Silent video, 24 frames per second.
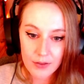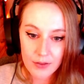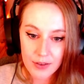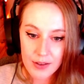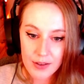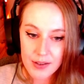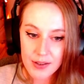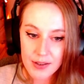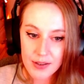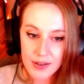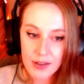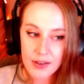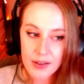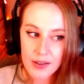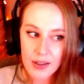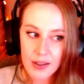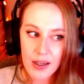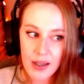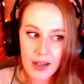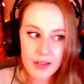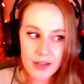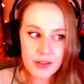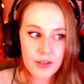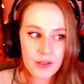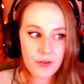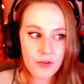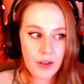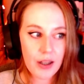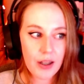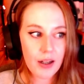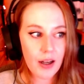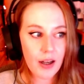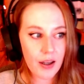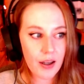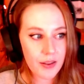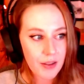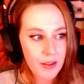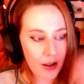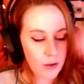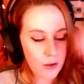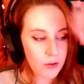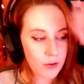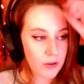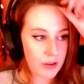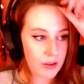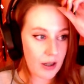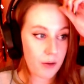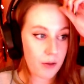This this last event I think
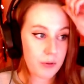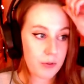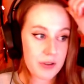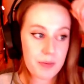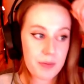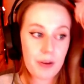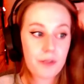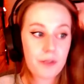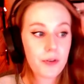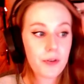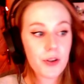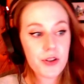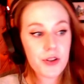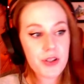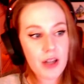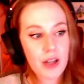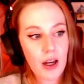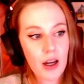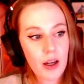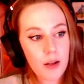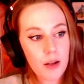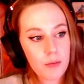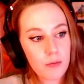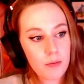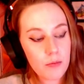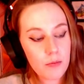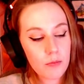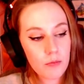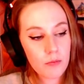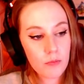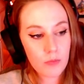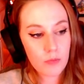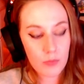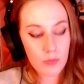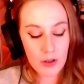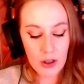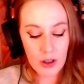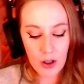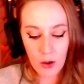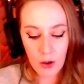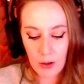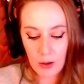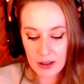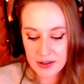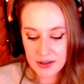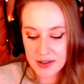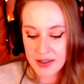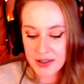that was my first time you know,
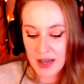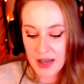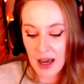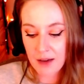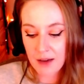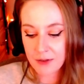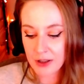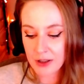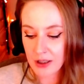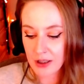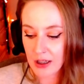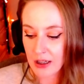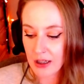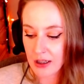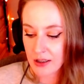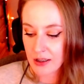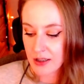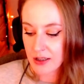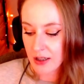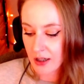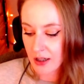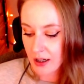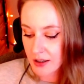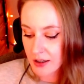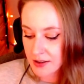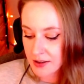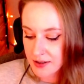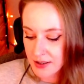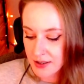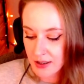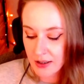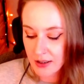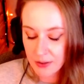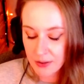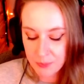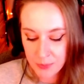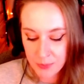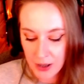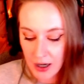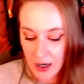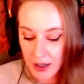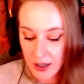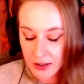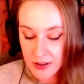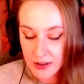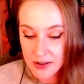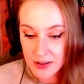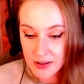on staff and getting to kind of see the
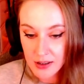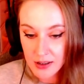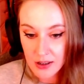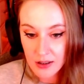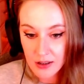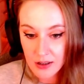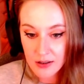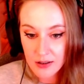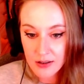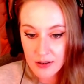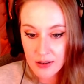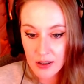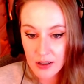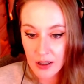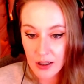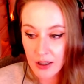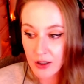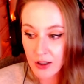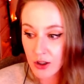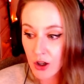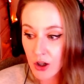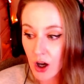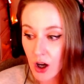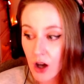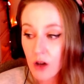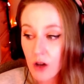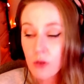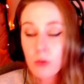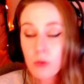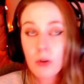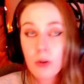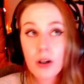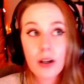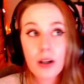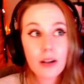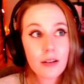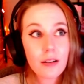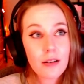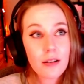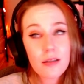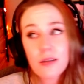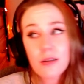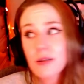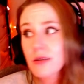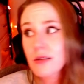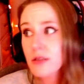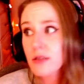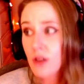behind the scenes. Mm-hmm. And y'all work
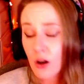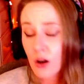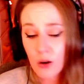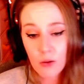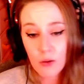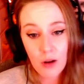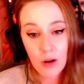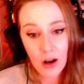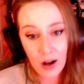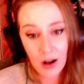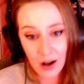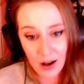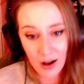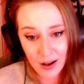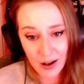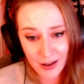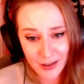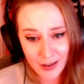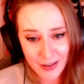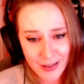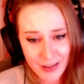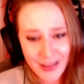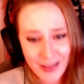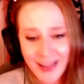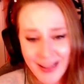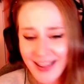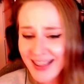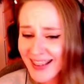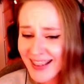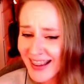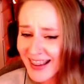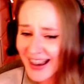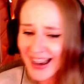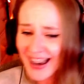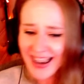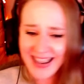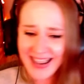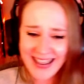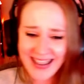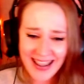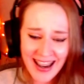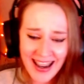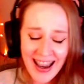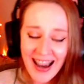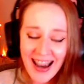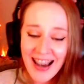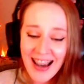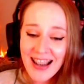so hard. like,
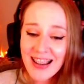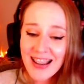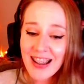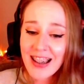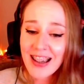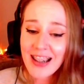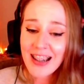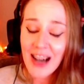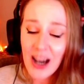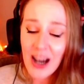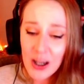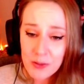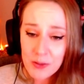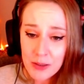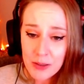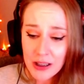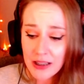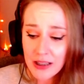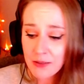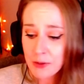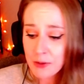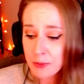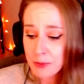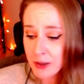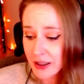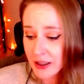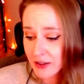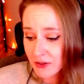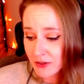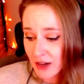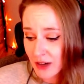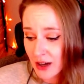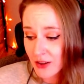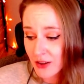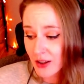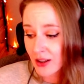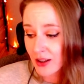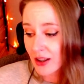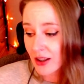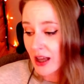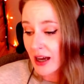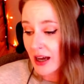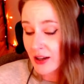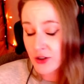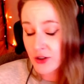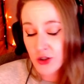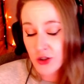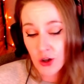yeah. Like, unbelievably around the
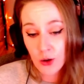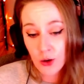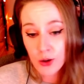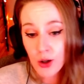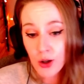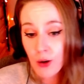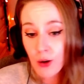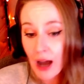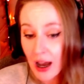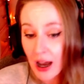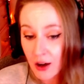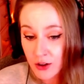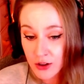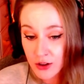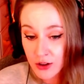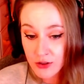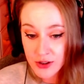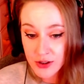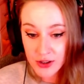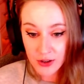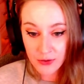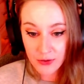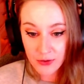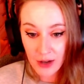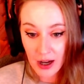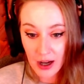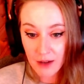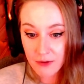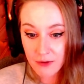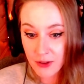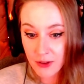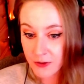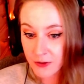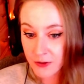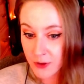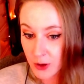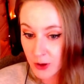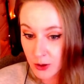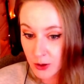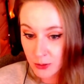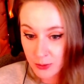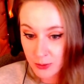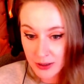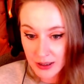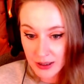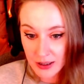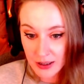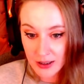clock. Don't know how you survive the full
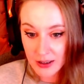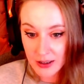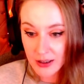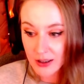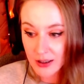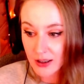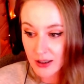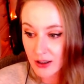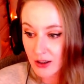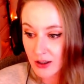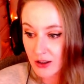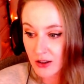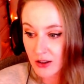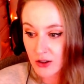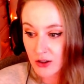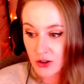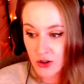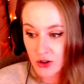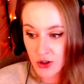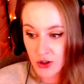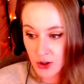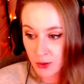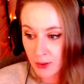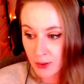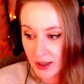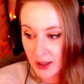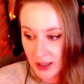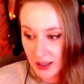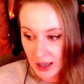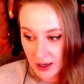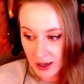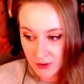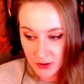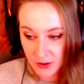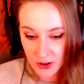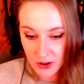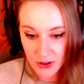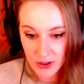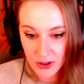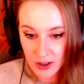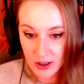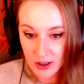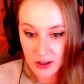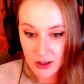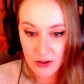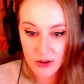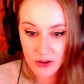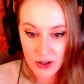week doing
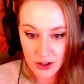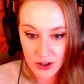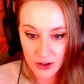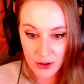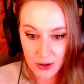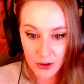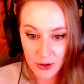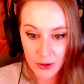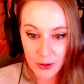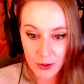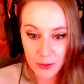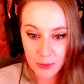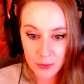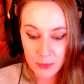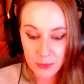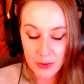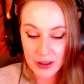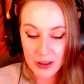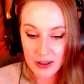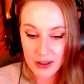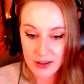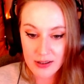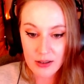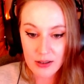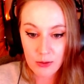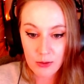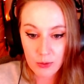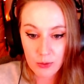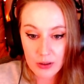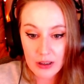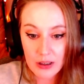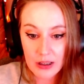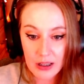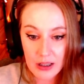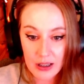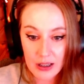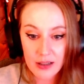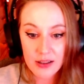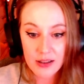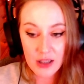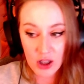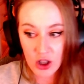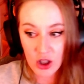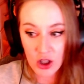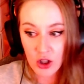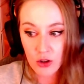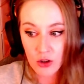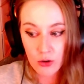everything you do because it's it uh, really a, is a
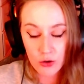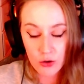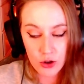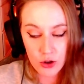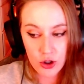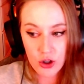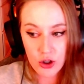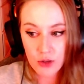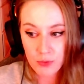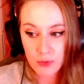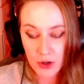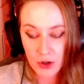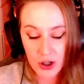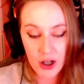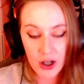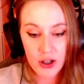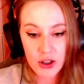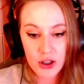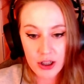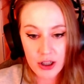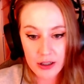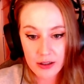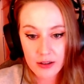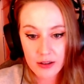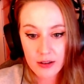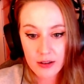huge production.